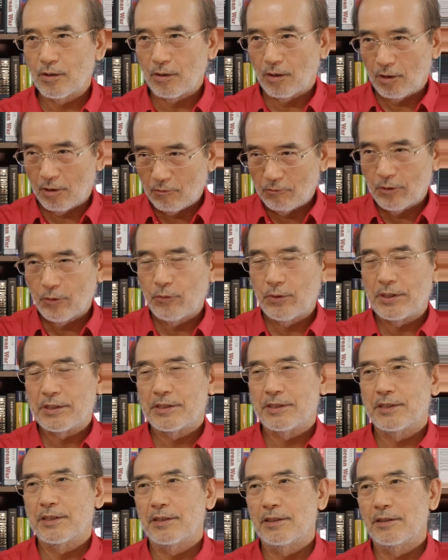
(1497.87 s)
over
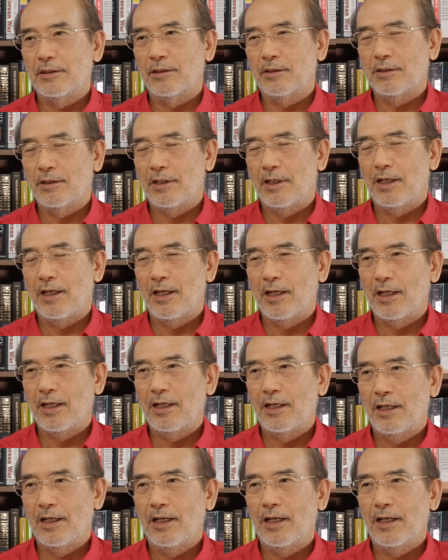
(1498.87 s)
which
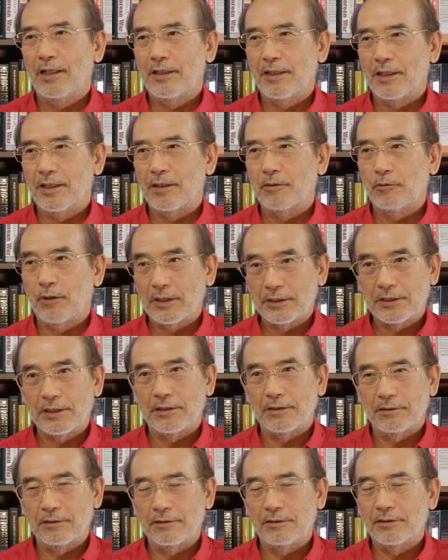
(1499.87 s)
the
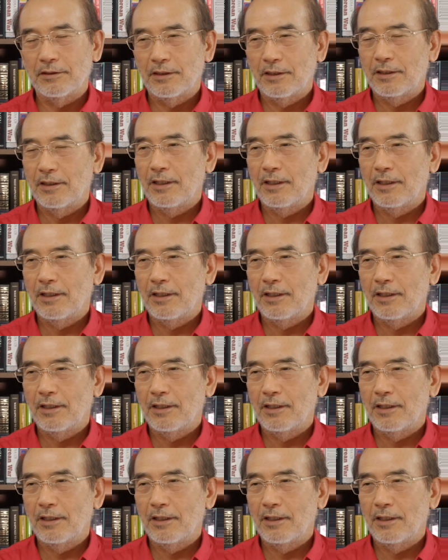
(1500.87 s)
Russian